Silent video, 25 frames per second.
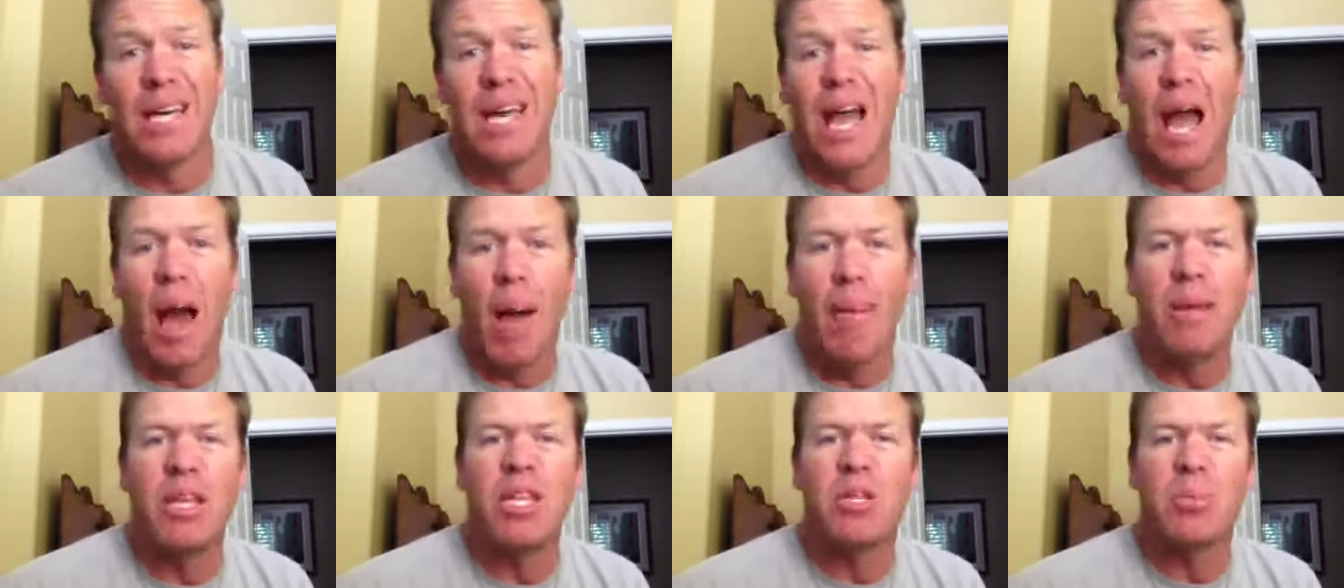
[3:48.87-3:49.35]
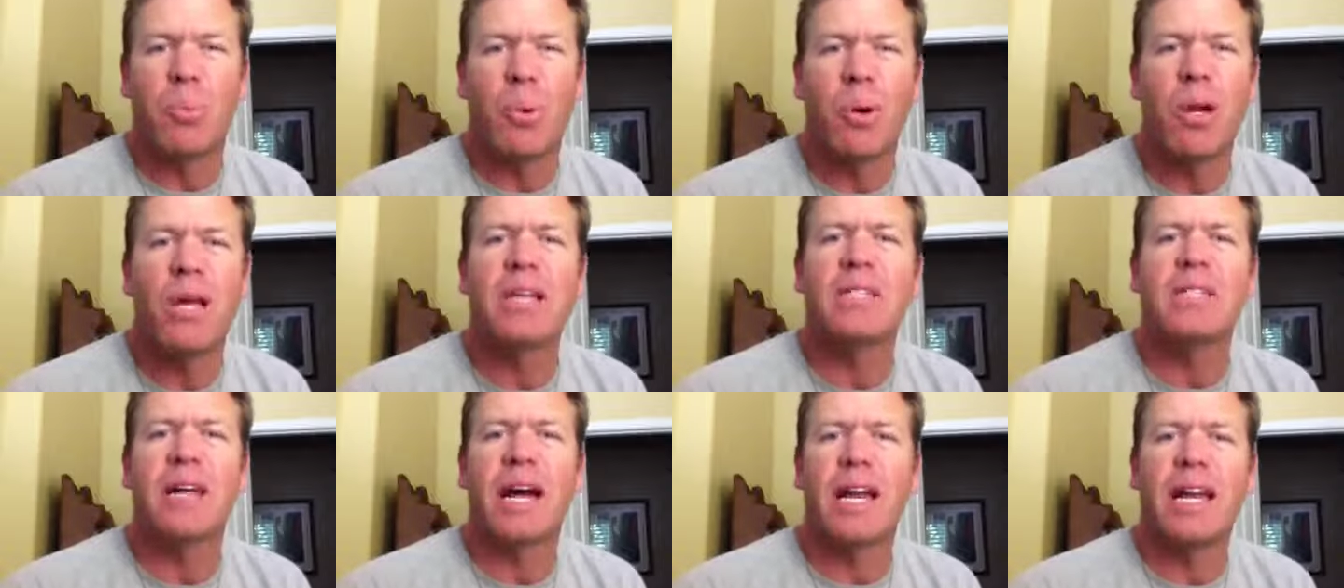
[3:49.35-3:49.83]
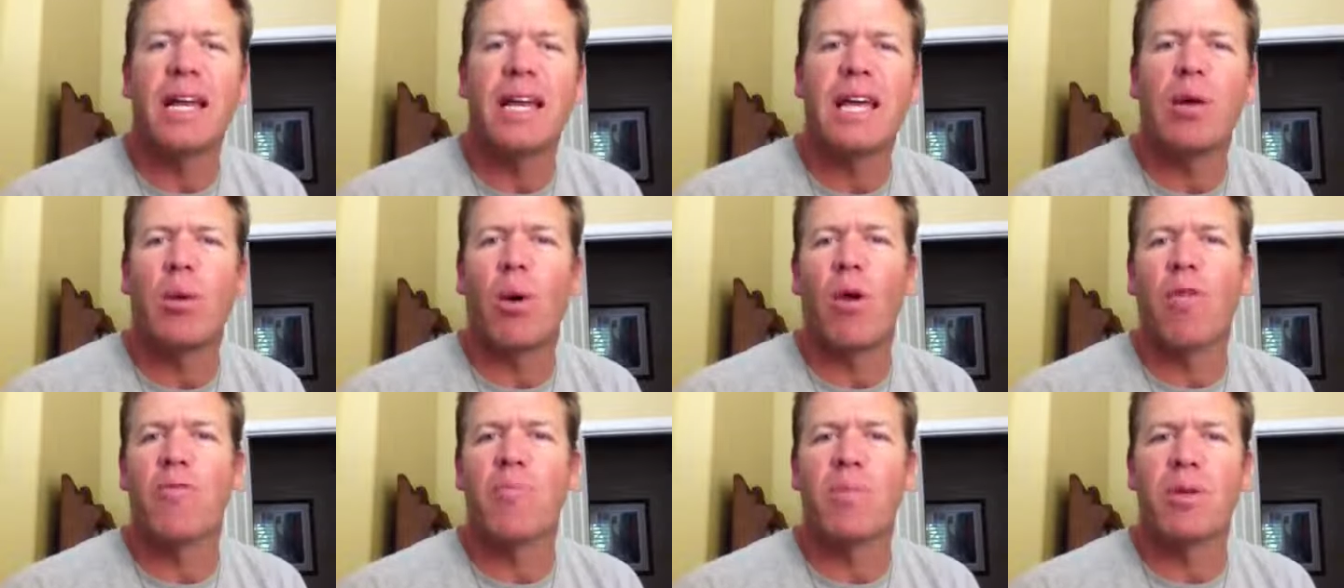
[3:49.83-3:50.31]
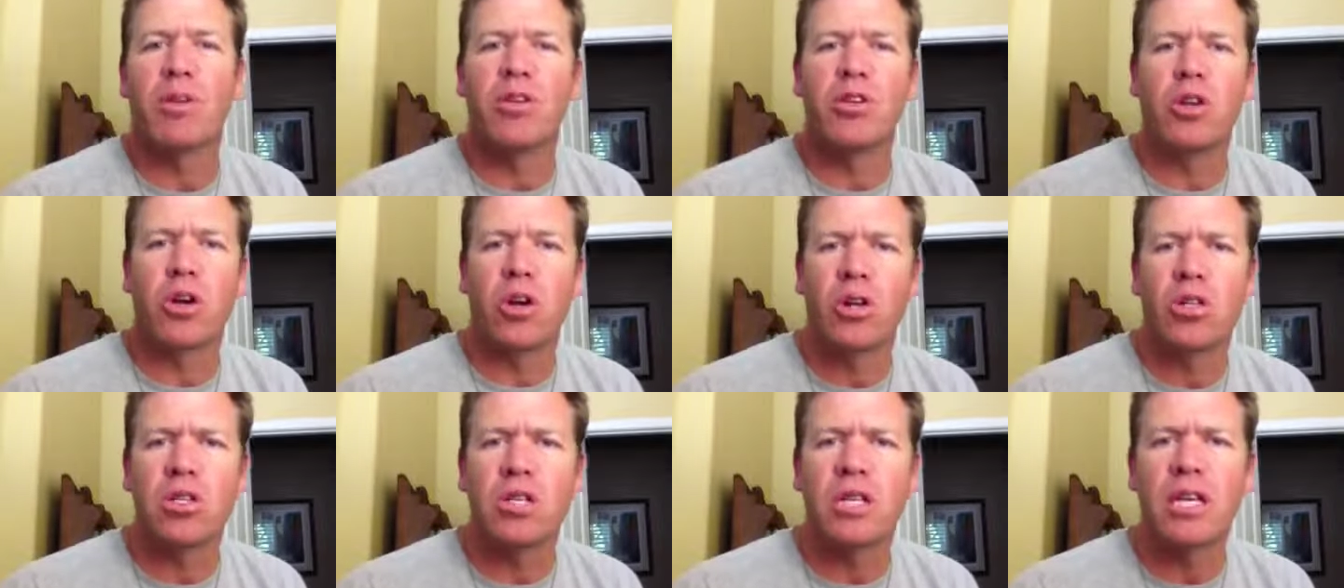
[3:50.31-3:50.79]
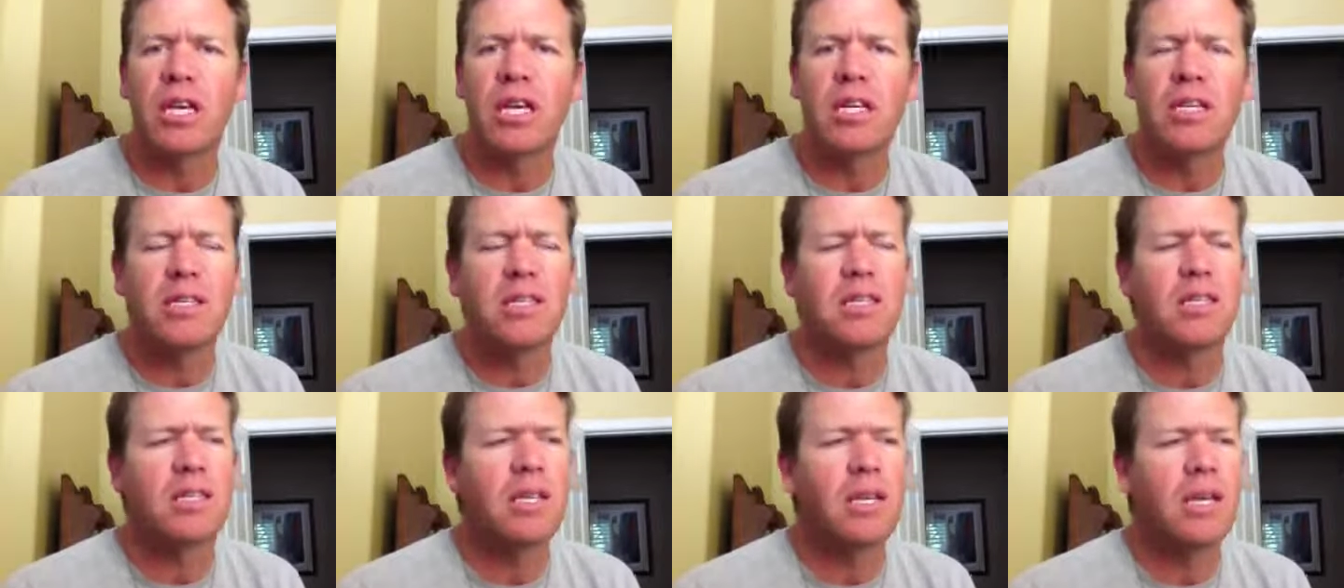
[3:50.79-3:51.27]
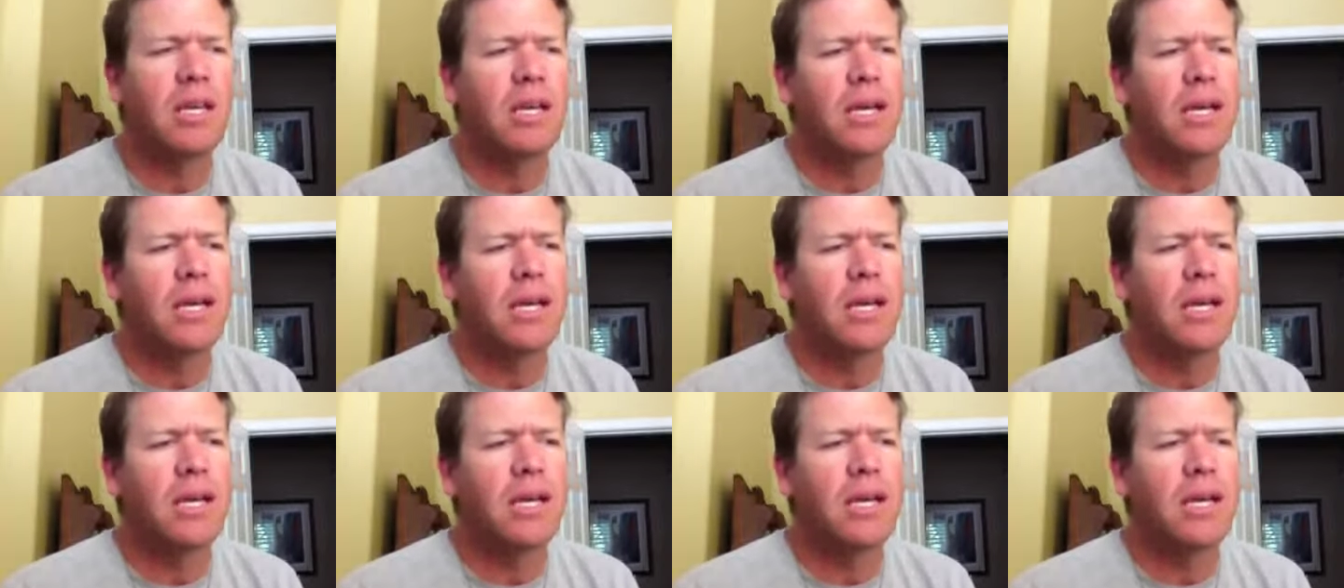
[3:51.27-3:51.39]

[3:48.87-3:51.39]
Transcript: I mean, he's pretty excited to get away from the Dursleys,